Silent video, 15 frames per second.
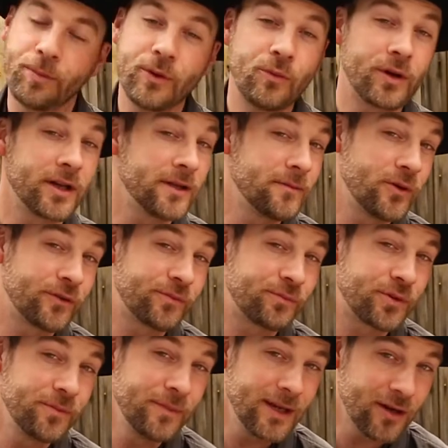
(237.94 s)
be one of the most
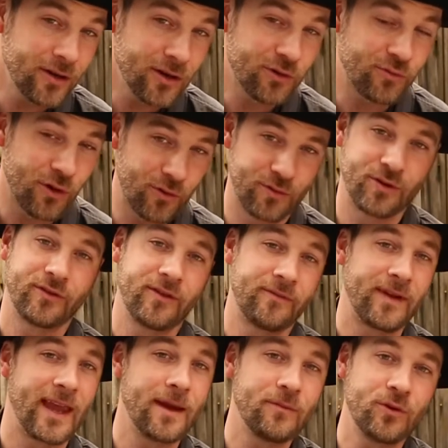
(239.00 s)
premier growers
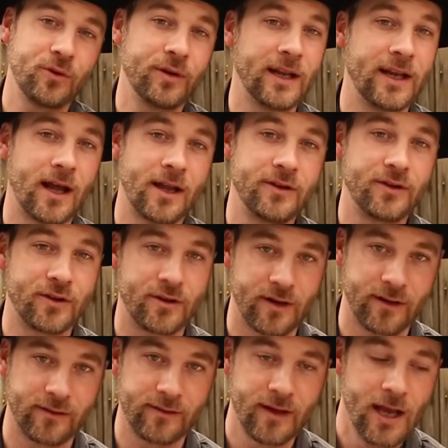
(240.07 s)
of Cameroon in
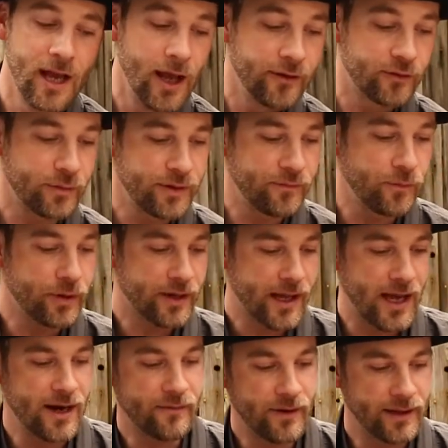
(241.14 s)
Honduras. So we're
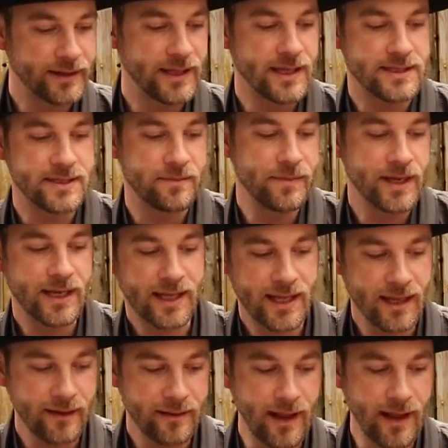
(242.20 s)
kind of on the Dominican